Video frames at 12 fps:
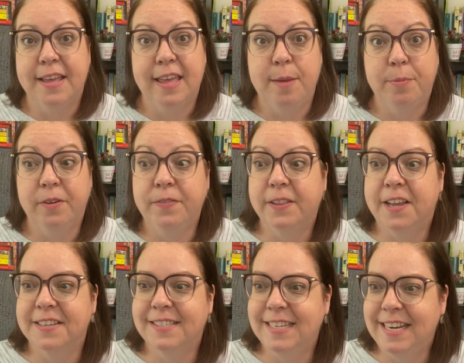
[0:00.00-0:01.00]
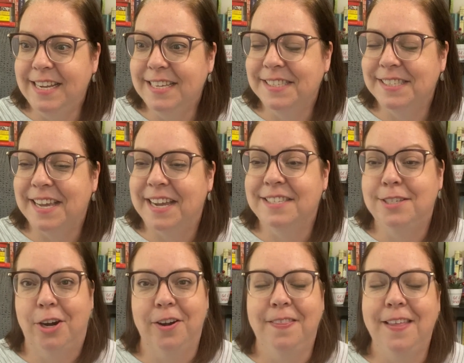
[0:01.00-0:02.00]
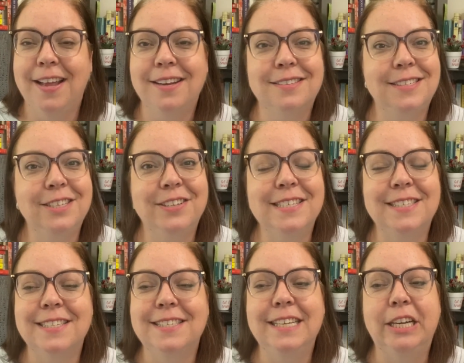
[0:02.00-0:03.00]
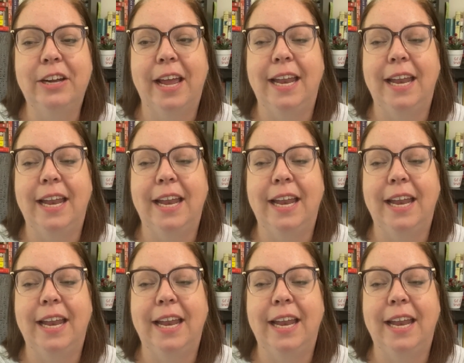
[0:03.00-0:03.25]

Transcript: Keeper of the Lost Cities. I started that series this year